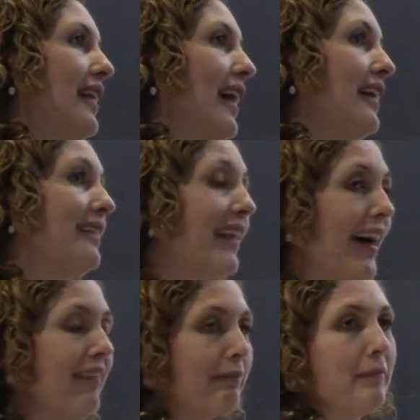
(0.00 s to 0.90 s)

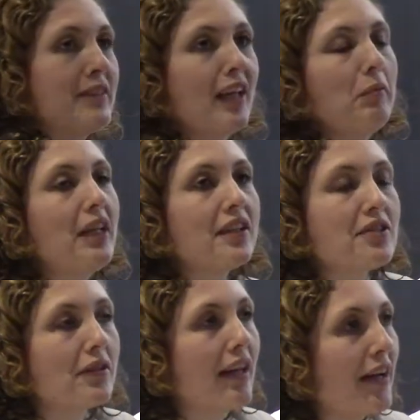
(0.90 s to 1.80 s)
that same
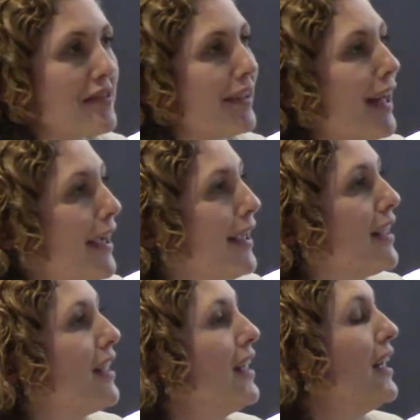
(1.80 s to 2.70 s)
year,
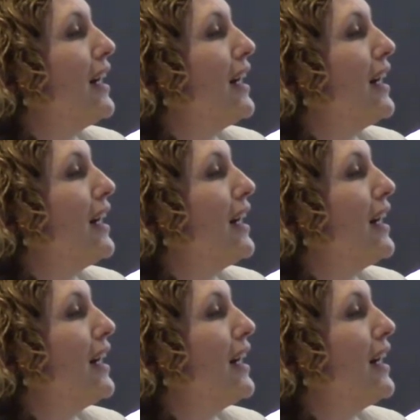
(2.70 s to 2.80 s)
2009,